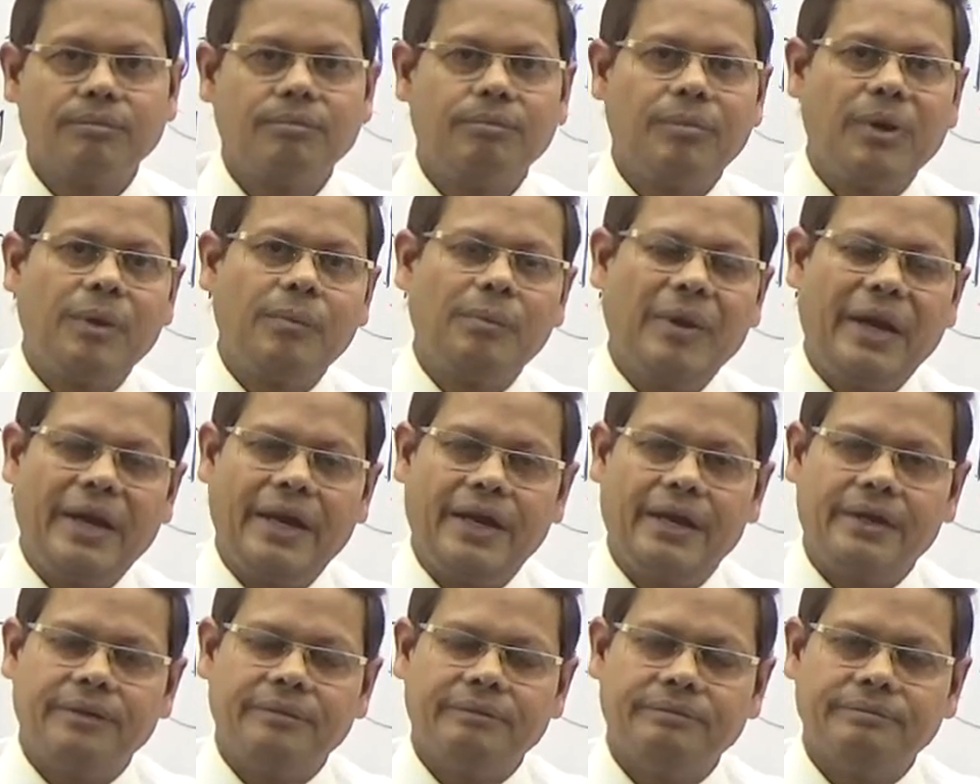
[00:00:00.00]
be
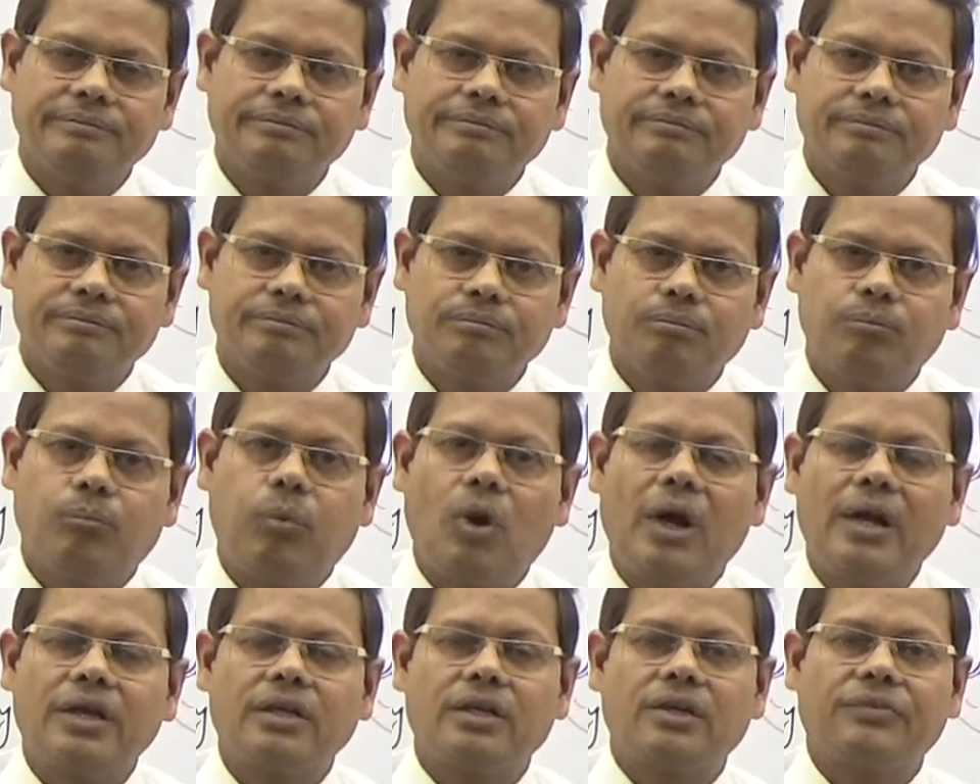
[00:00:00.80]
made,
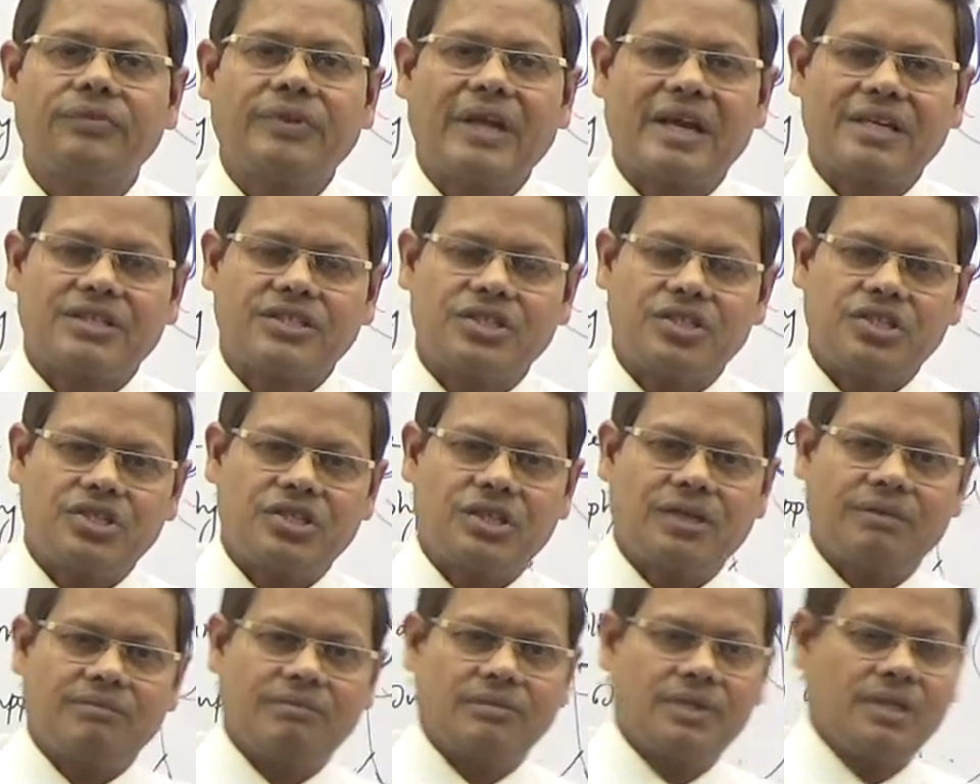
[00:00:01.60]
point of
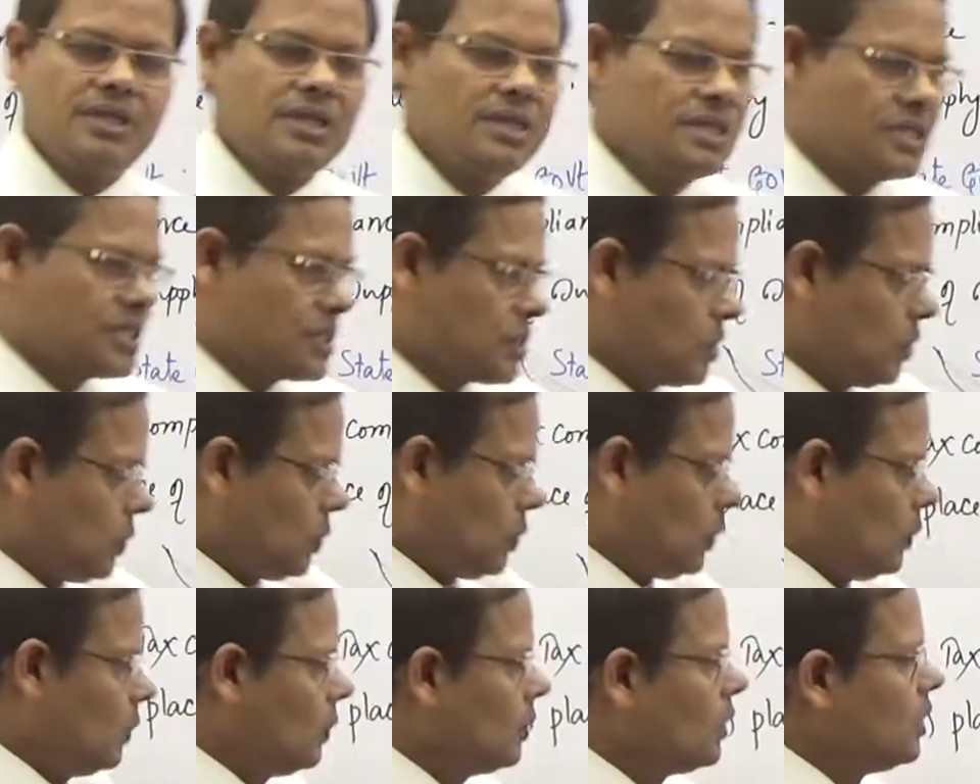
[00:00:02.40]
taxation.
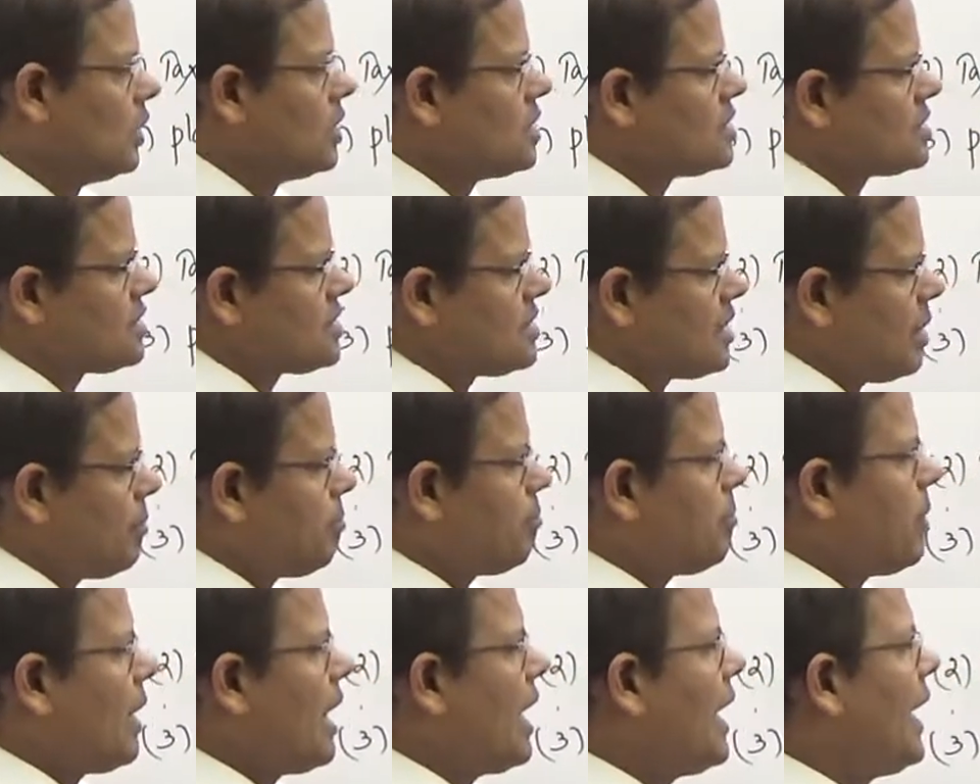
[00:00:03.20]
So,
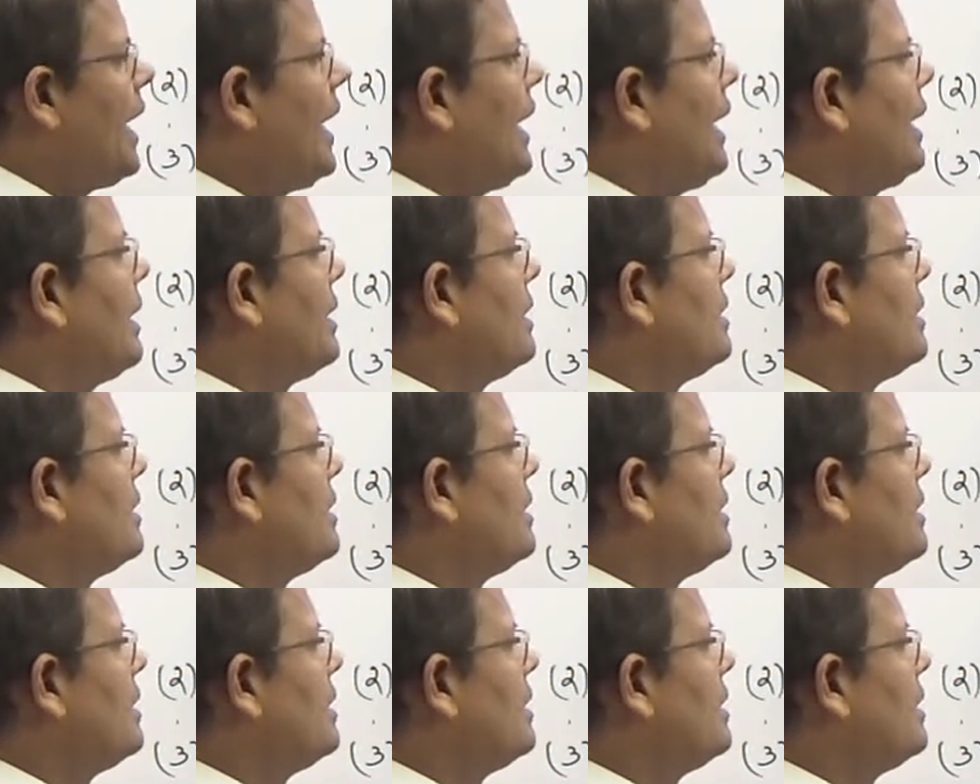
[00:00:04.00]
supply,